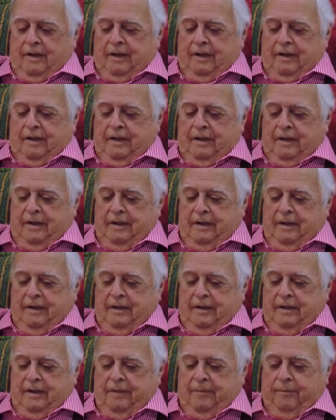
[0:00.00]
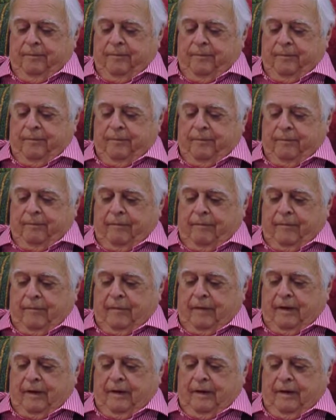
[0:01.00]
I did. The
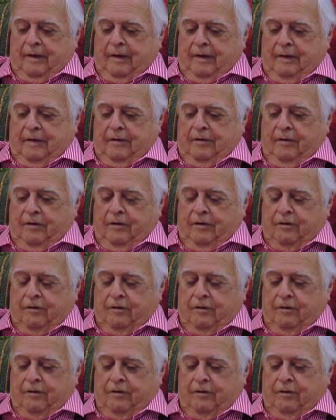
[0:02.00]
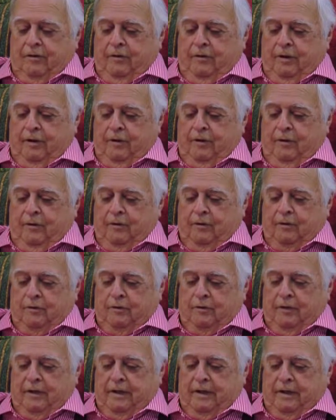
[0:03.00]
nurse on duty, who was a
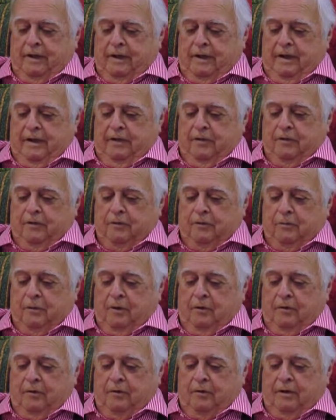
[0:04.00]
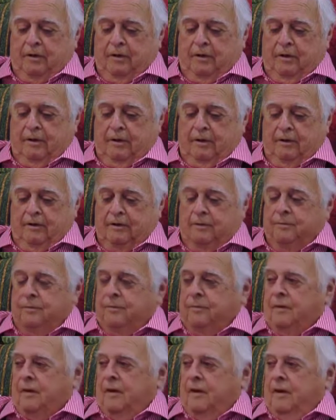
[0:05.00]
redhead who smoked cigars,
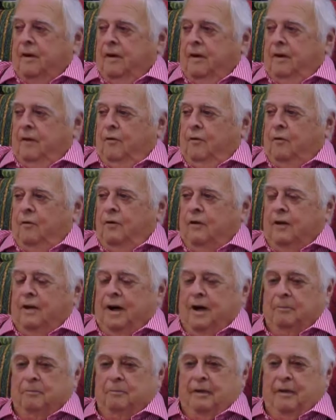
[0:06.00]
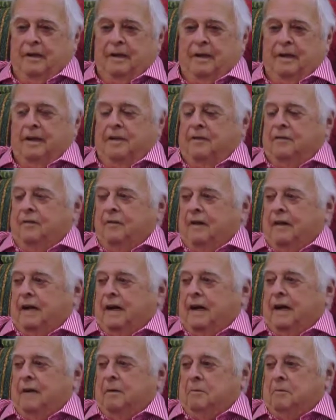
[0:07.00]
would not believe that
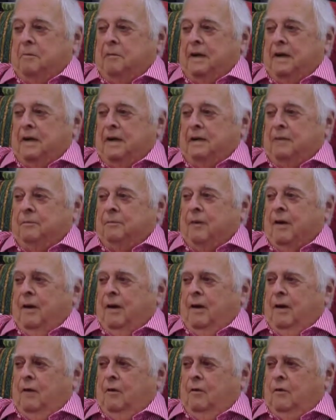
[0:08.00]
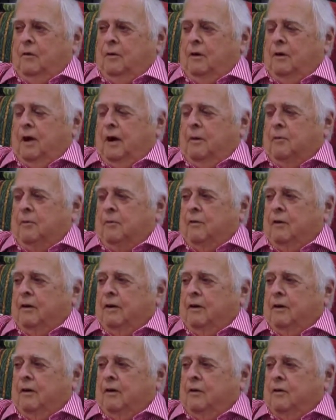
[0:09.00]
Captain Bean would
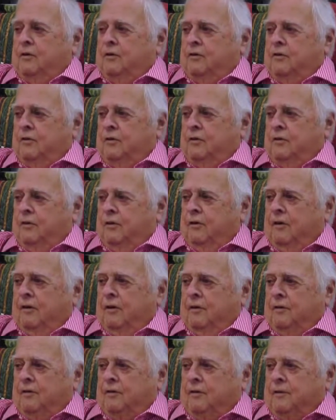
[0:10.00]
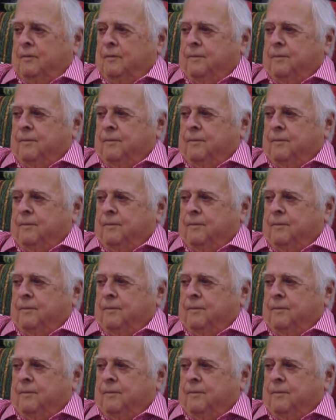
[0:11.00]
operate on the junior officer